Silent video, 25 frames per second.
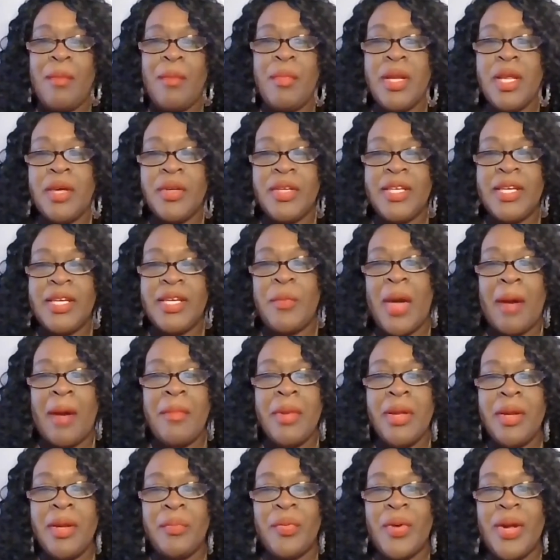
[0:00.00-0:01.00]

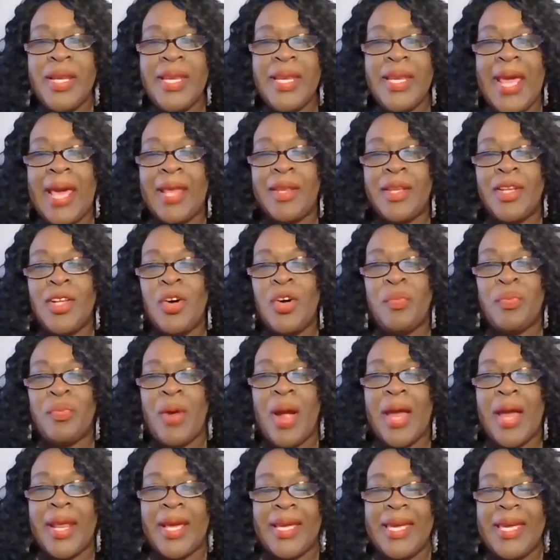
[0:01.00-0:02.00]
gonna bring that little
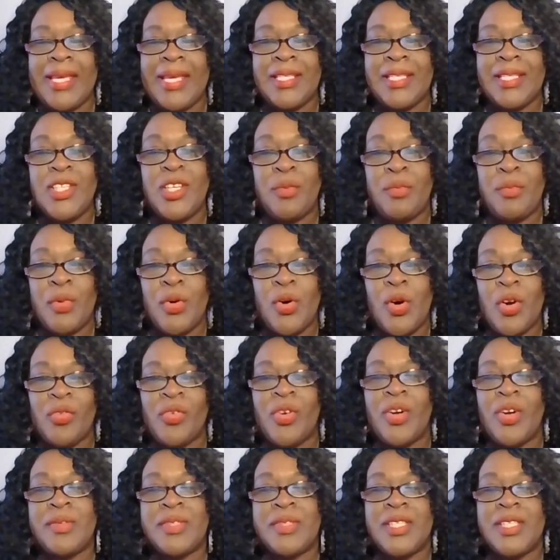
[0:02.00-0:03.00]
product into the
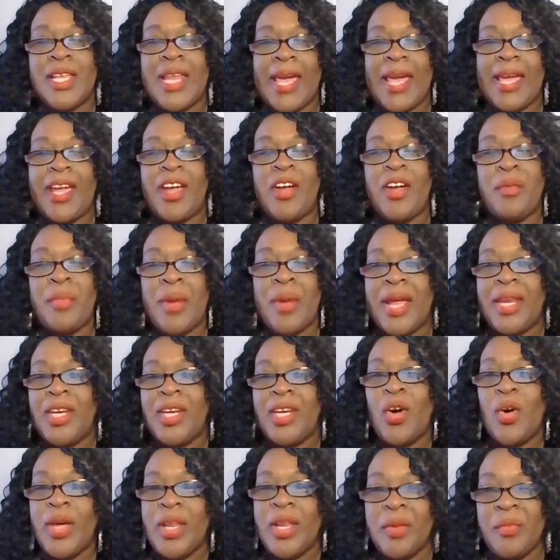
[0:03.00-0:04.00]
boardroom. So like everybody
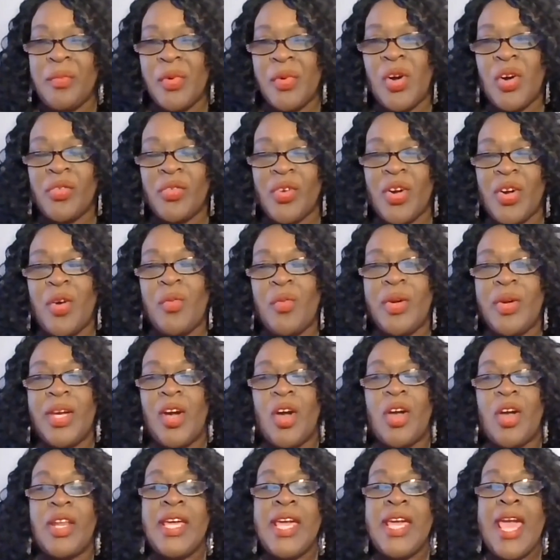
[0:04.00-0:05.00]
know in the boardroom,
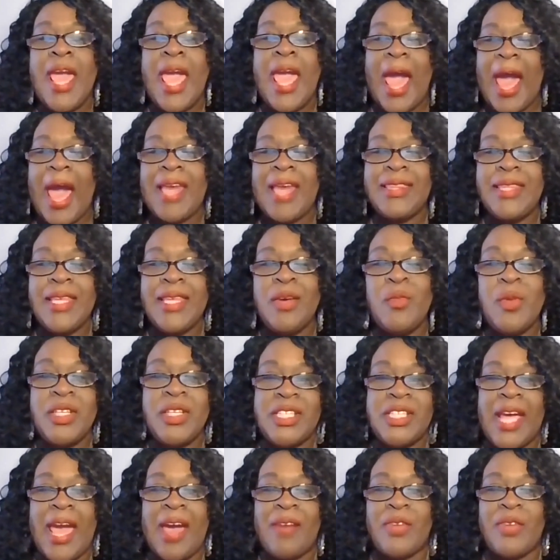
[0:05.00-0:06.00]
I think we
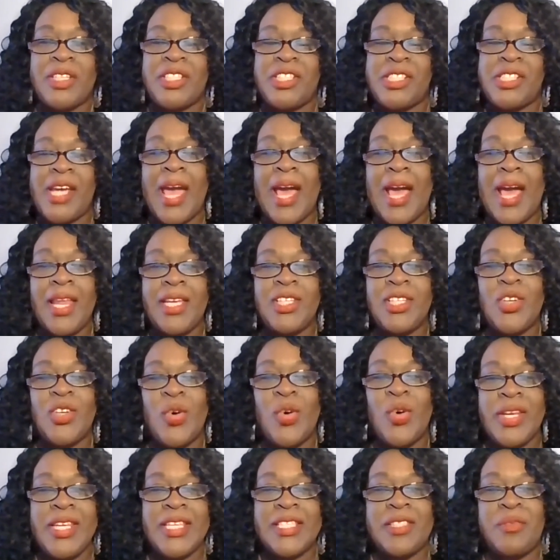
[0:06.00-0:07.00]
should have a challenge
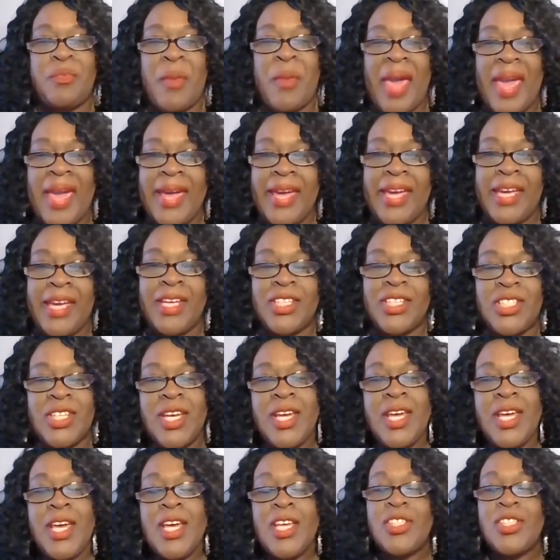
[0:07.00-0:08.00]
on this page.
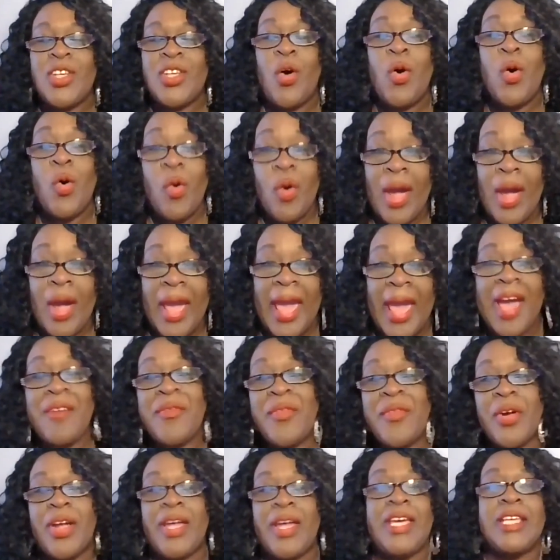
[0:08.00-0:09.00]
So
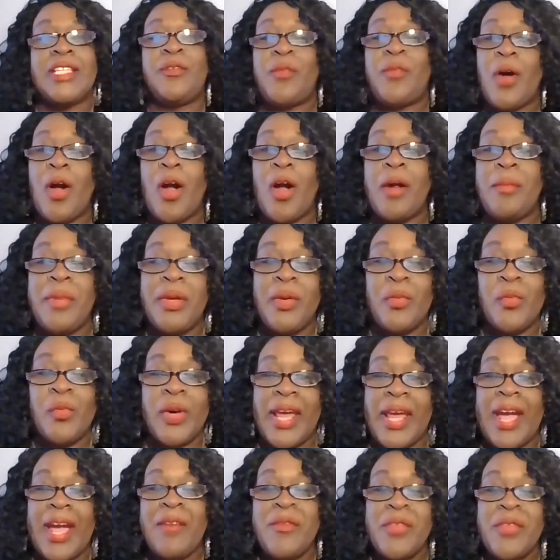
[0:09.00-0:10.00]
whoever is farming,
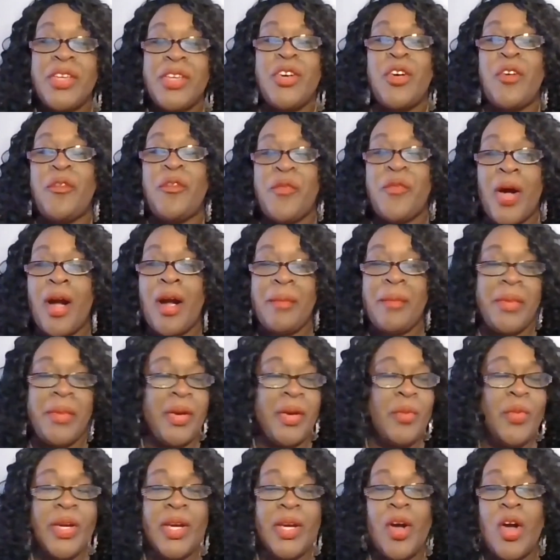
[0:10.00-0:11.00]
whatever you're
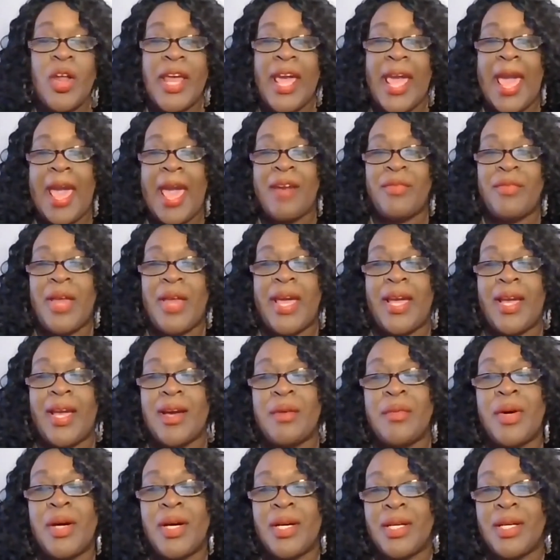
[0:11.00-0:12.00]
farming, we're gonna have like
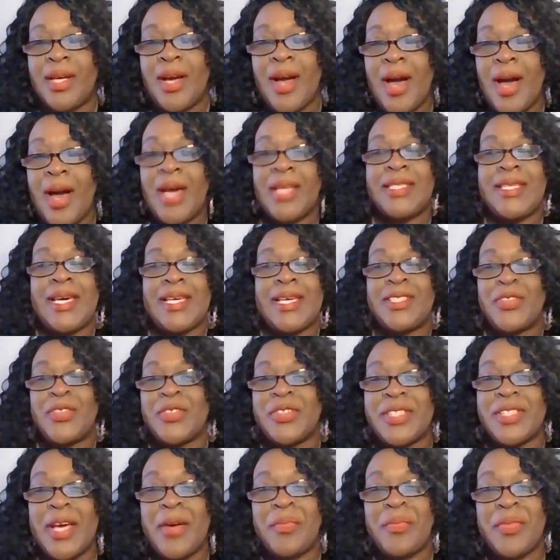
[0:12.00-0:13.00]
a contest or
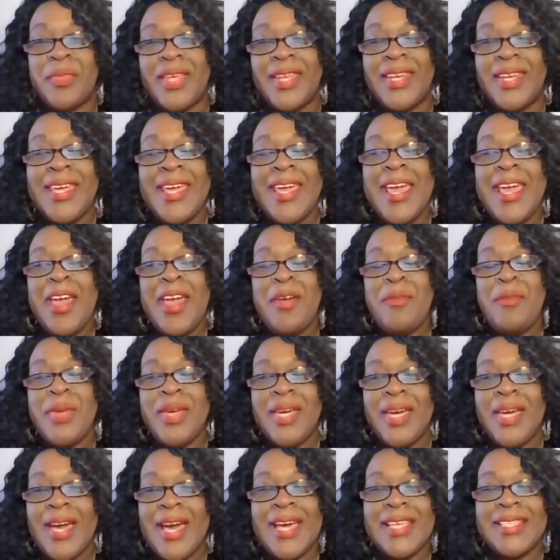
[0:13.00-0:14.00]
something
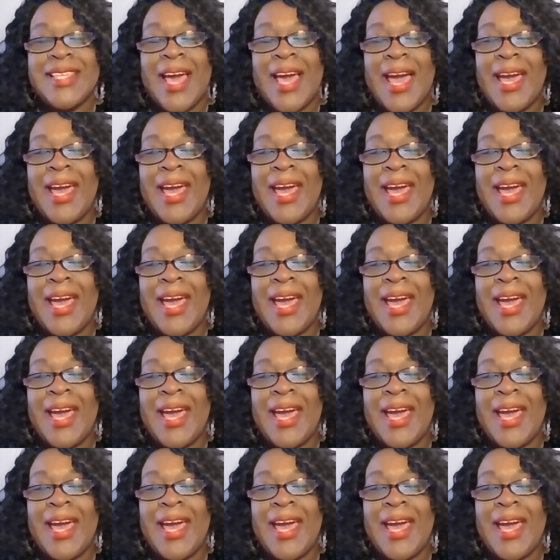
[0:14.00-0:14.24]
because